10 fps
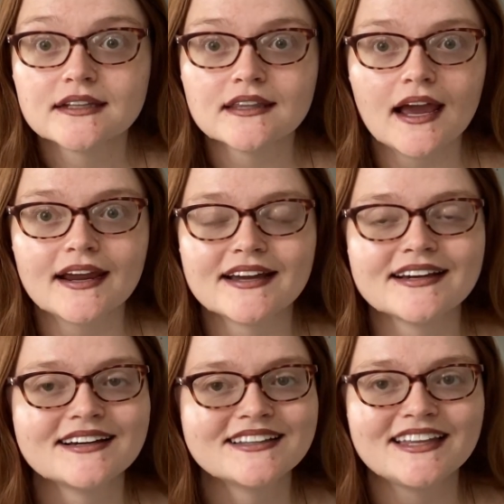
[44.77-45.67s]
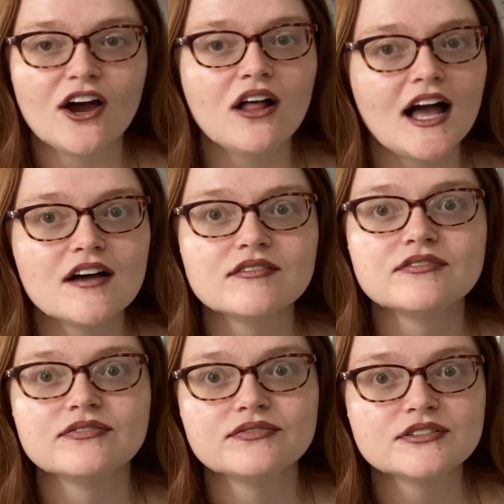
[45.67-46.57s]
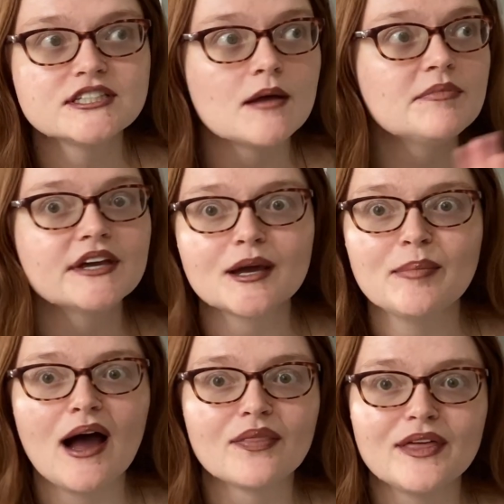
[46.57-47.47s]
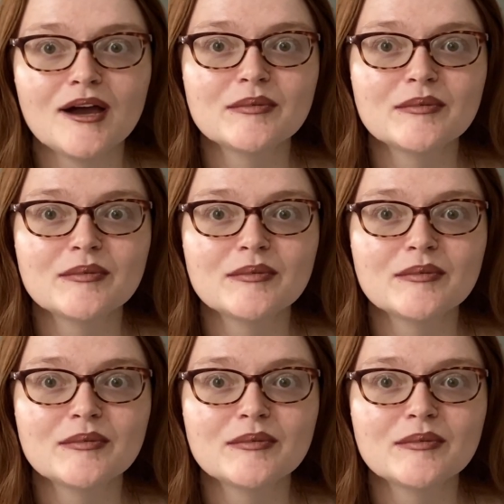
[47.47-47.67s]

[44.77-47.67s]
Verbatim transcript: Like they all have something about them,